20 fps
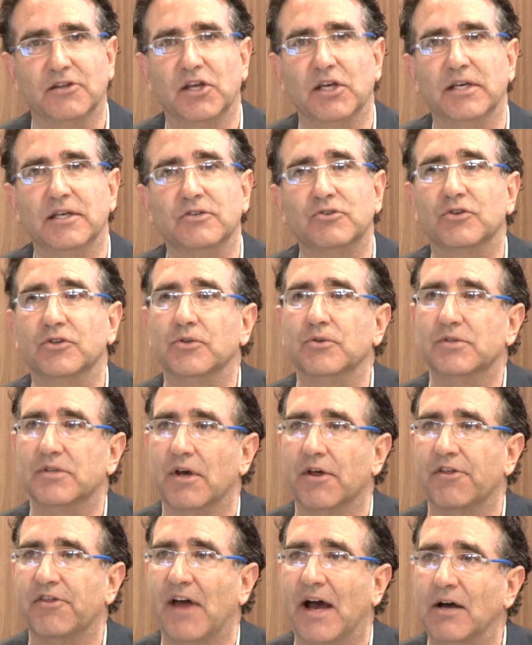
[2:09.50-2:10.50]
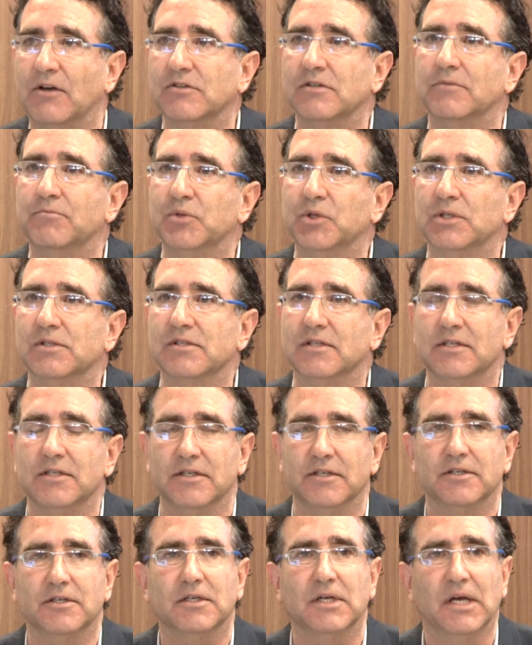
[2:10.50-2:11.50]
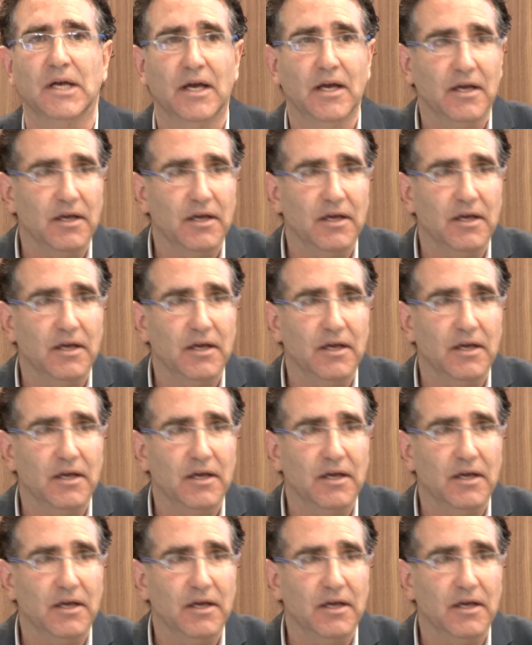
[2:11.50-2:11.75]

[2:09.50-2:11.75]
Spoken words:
They introduce 1,000 bills a year,